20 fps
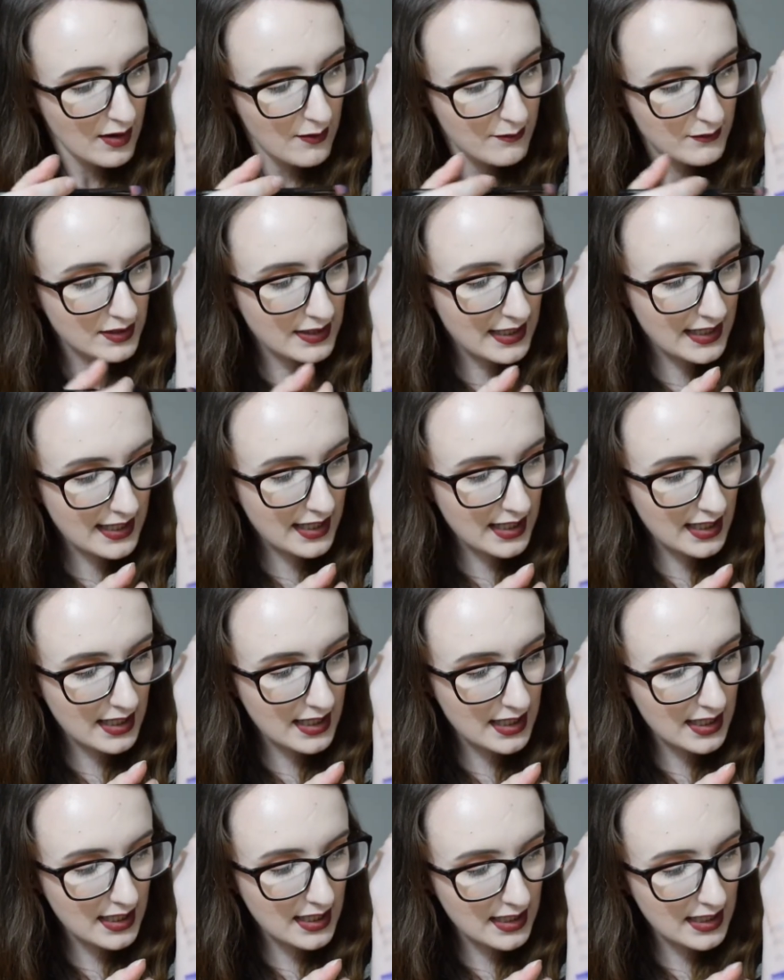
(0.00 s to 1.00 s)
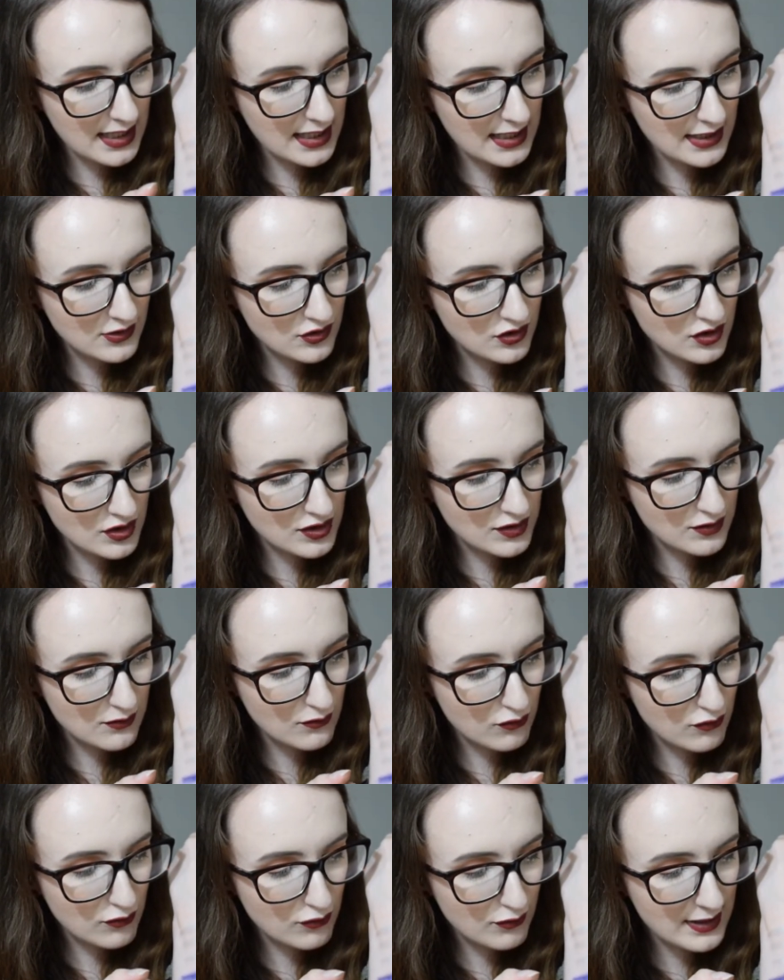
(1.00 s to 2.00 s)
But like, it's just
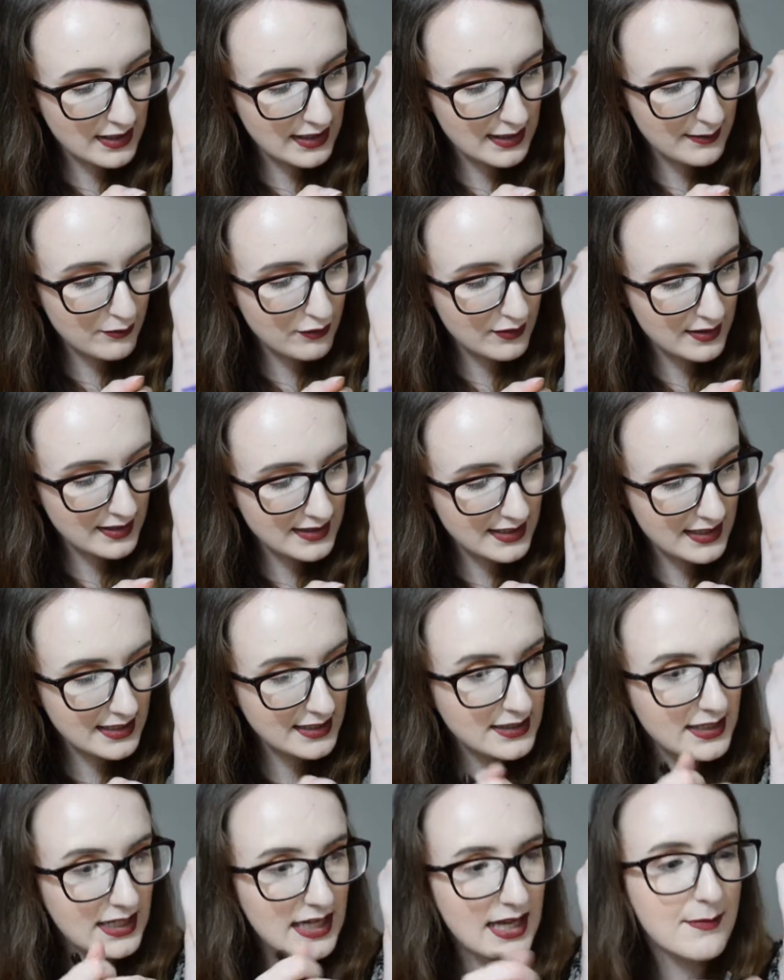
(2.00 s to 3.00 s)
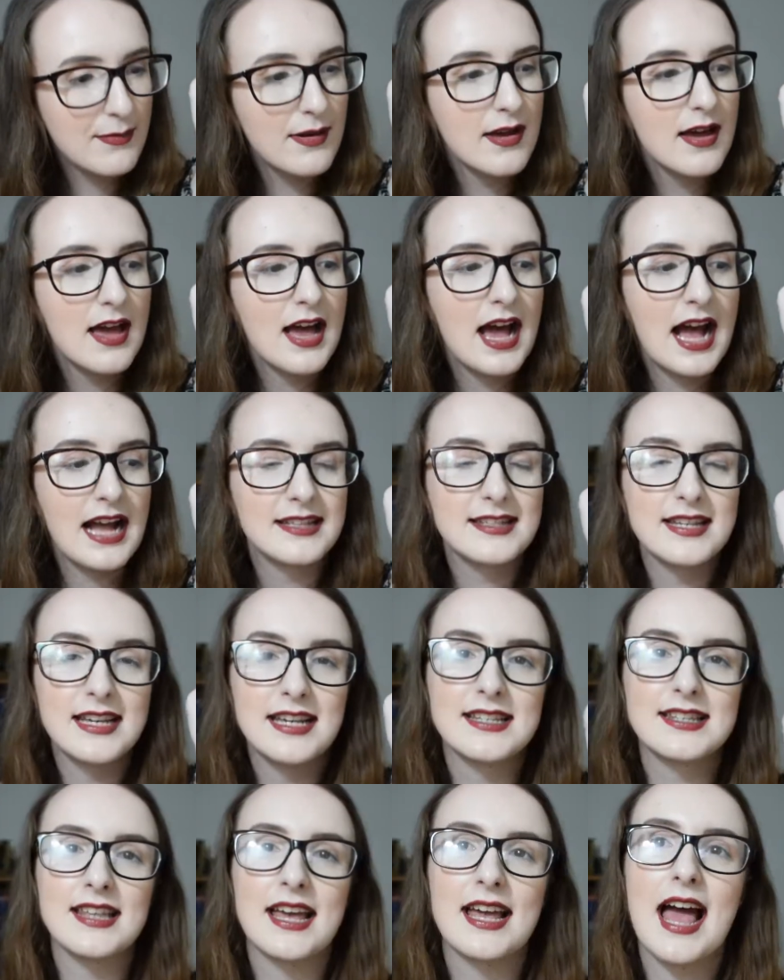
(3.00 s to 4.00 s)
really pretty and deep. I'd say
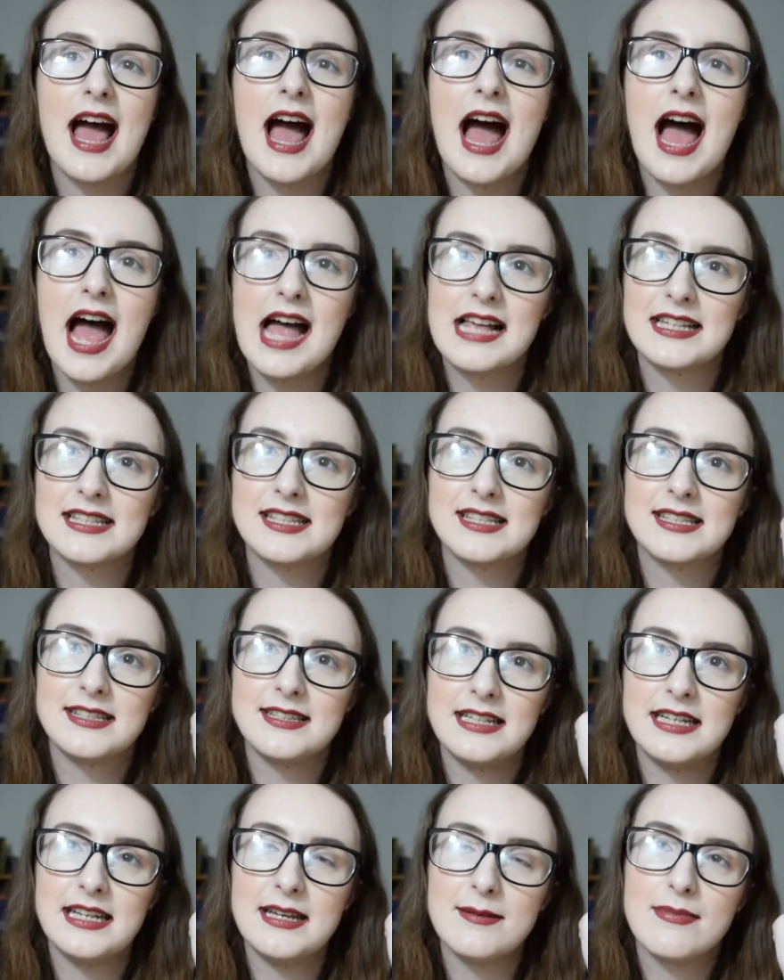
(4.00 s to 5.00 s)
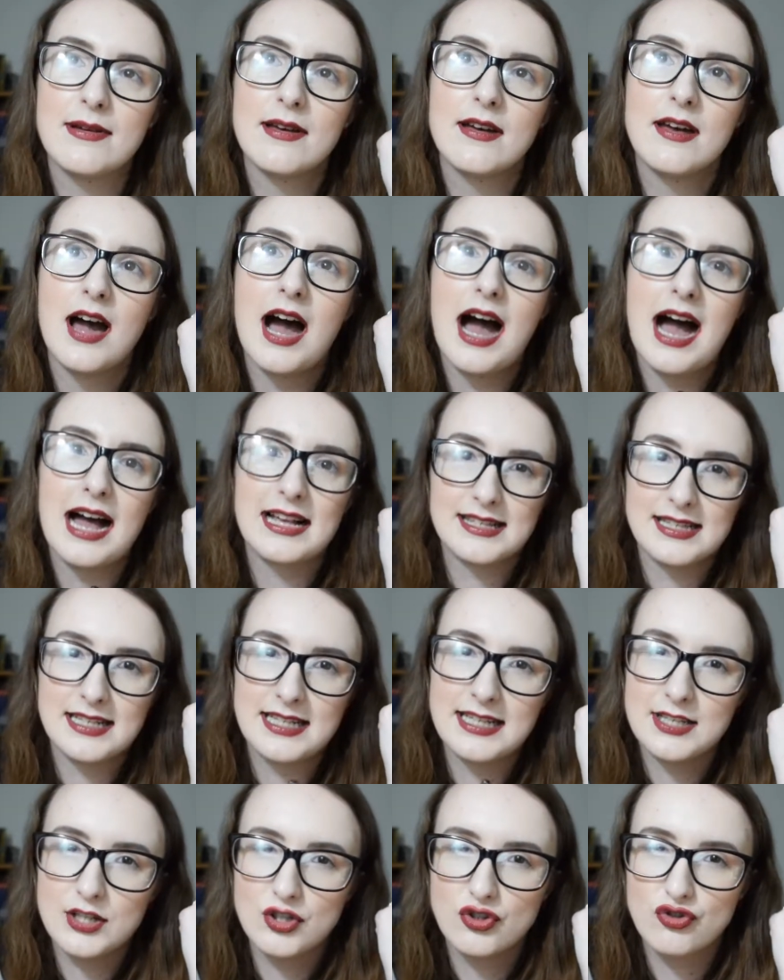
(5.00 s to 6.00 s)
it's like as deep as it
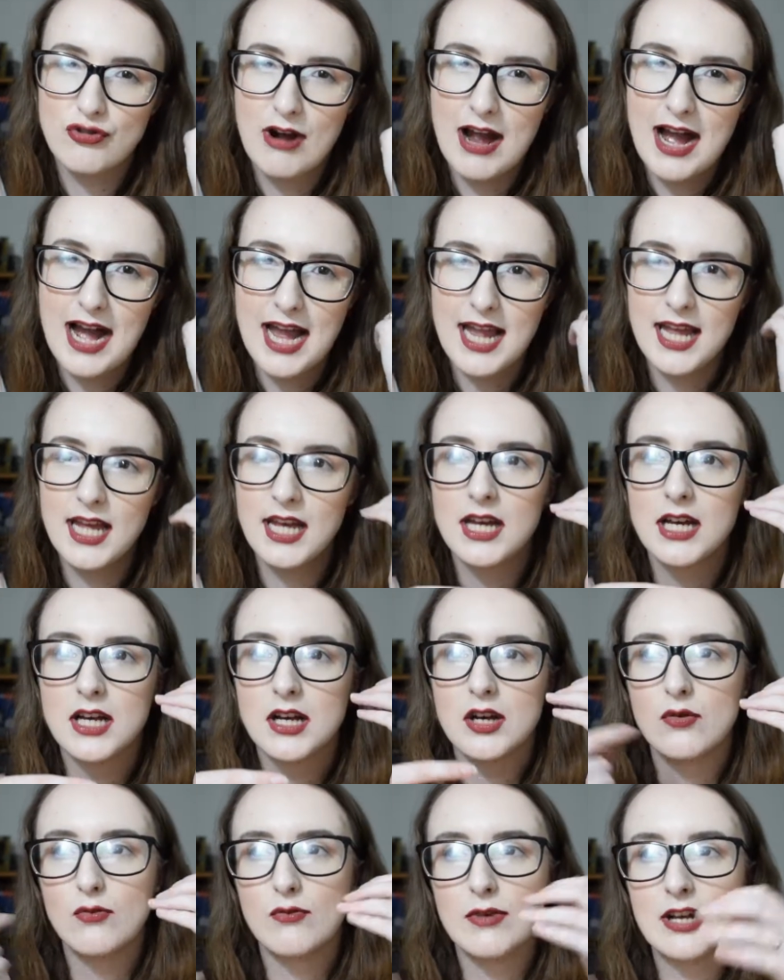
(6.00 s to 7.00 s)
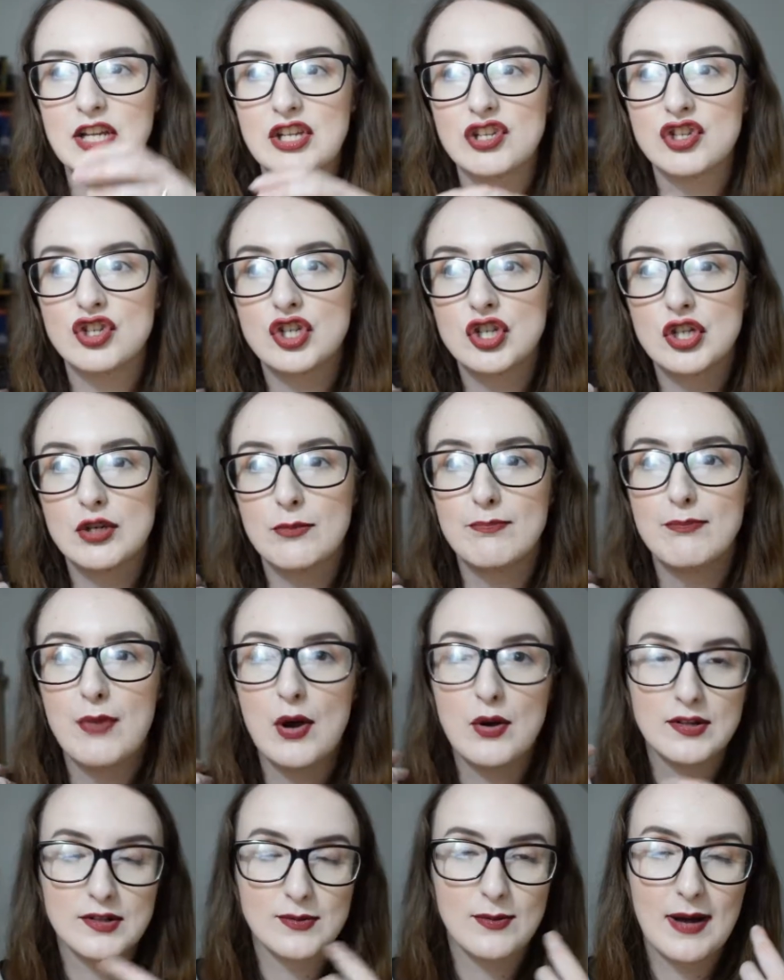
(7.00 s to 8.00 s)
is dry, which
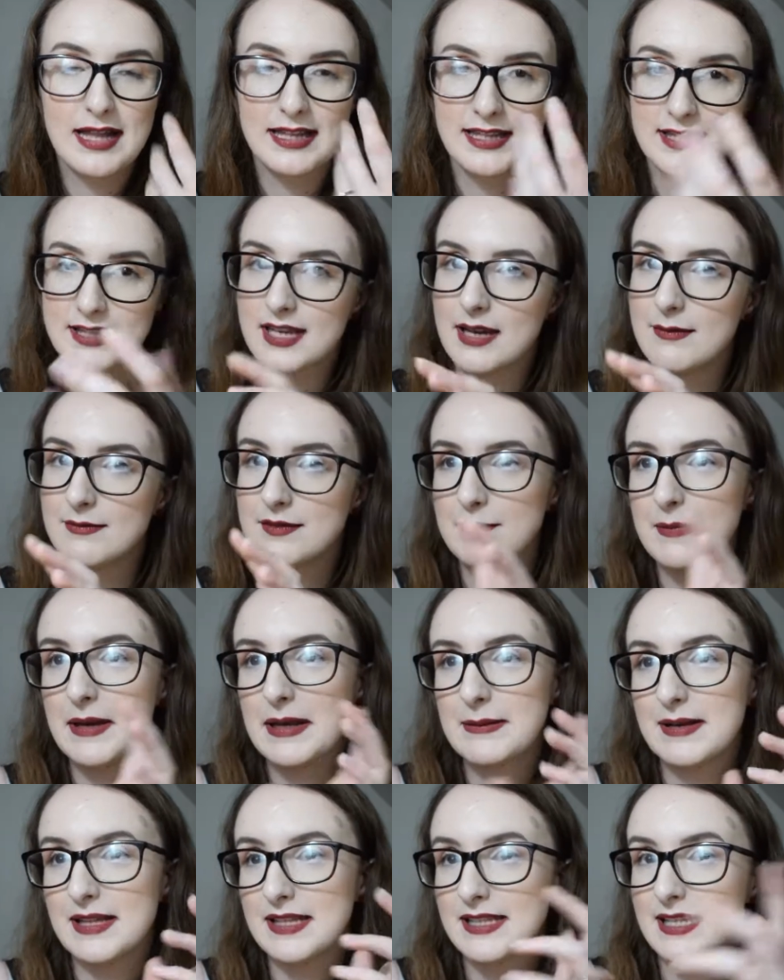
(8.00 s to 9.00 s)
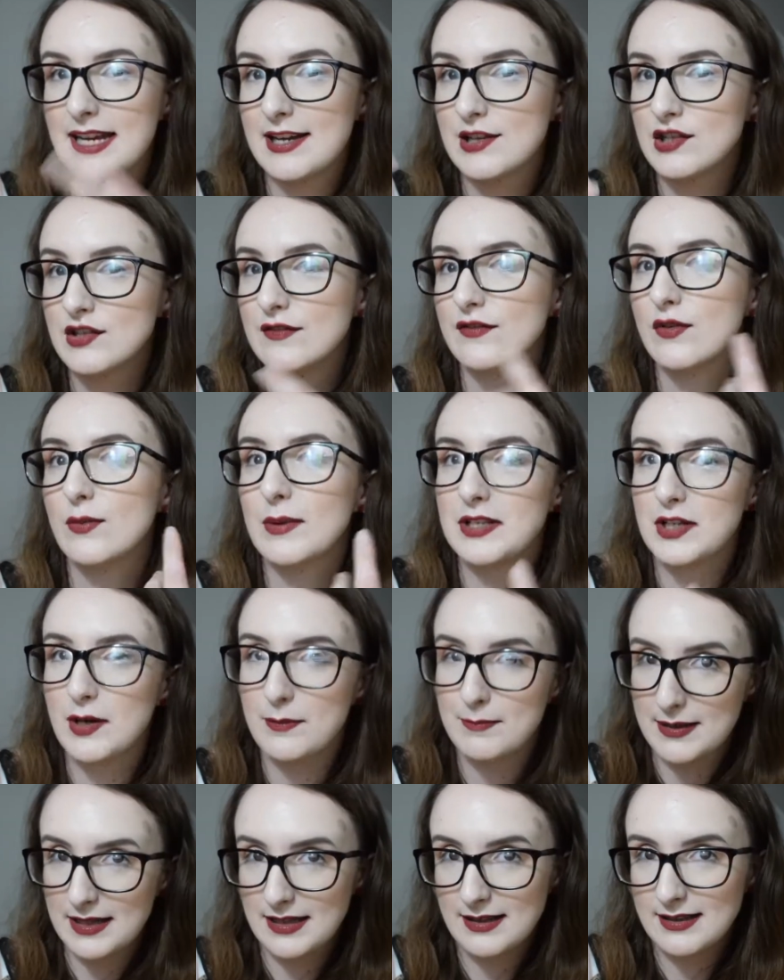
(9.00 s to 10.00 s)
bodes well in terms of pigmentation for when you're
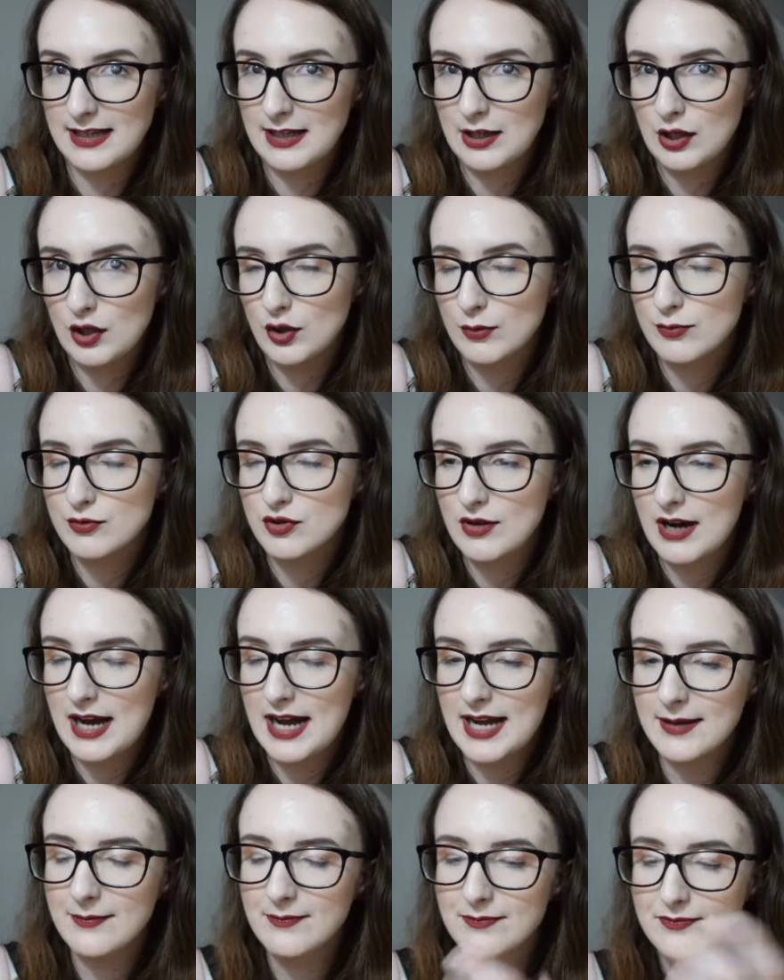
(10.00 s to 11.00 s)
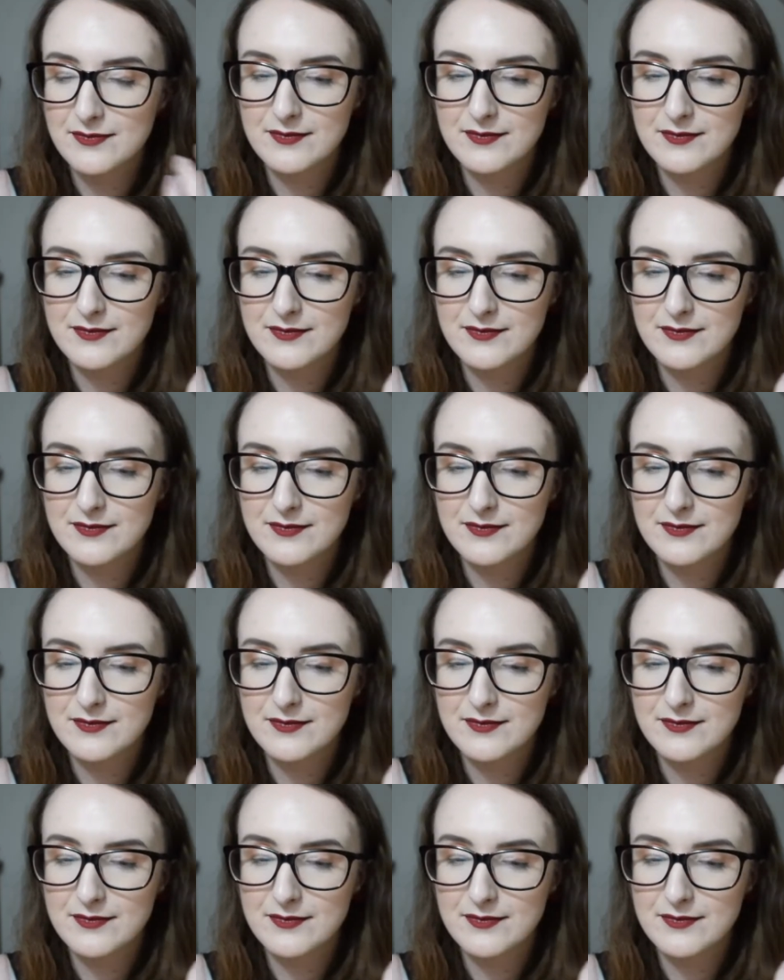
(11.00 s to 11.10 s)
building it up dry.